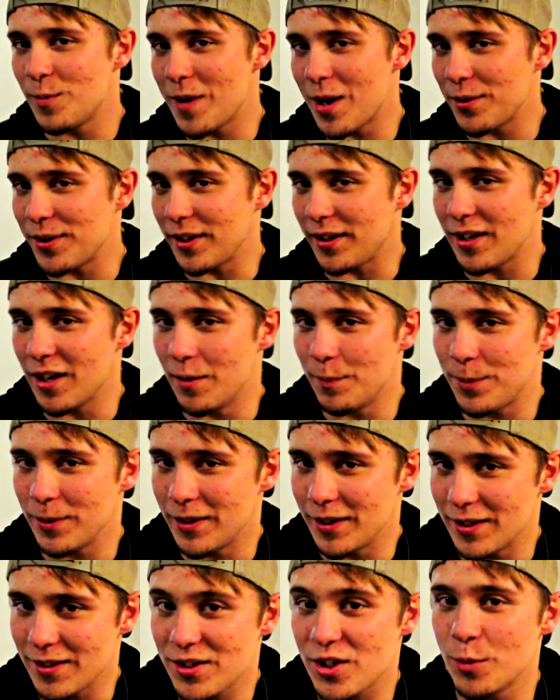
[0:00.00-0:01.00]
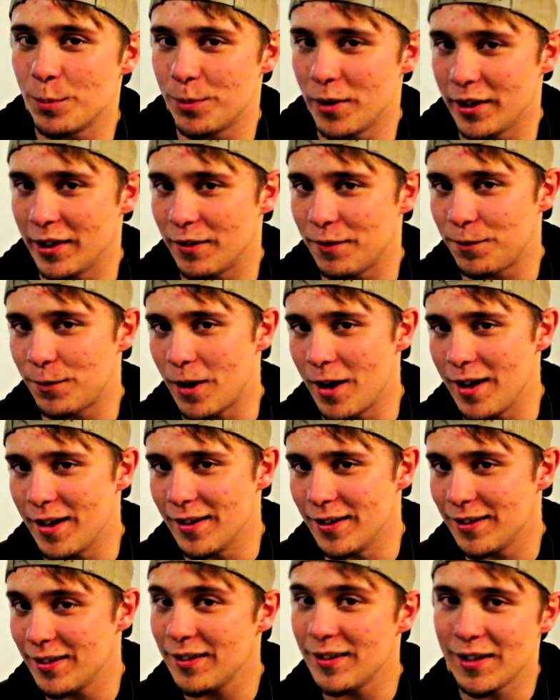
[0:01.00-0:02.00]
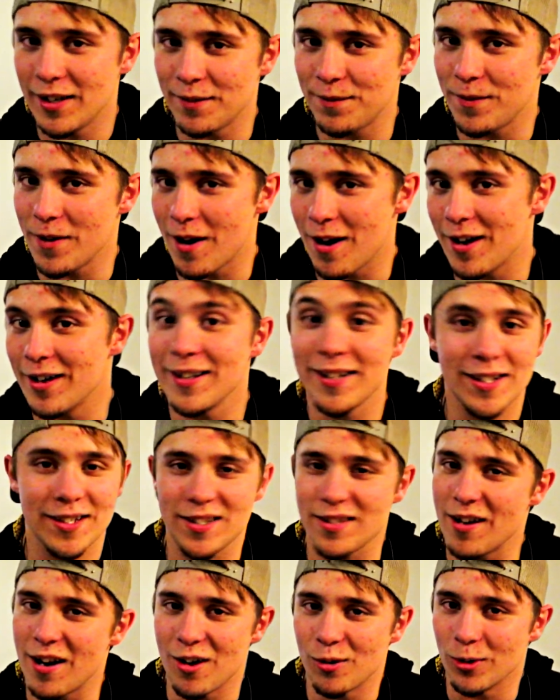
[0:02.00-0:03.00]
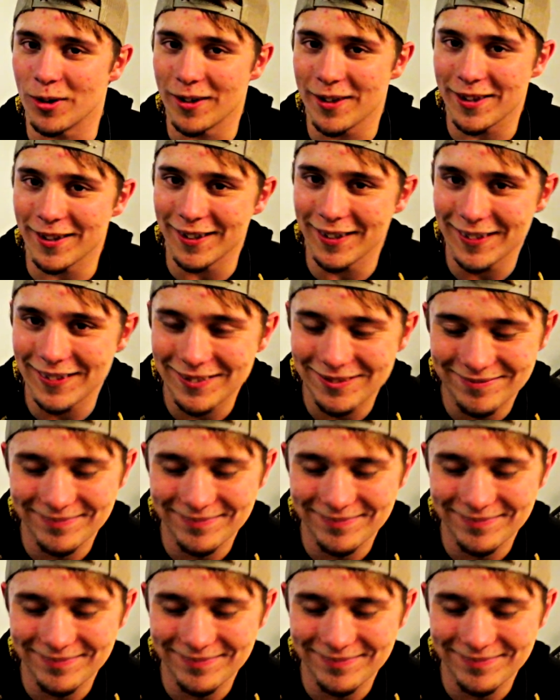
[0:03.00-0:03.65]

about the company, so bring a friend. If not, it's not worth it.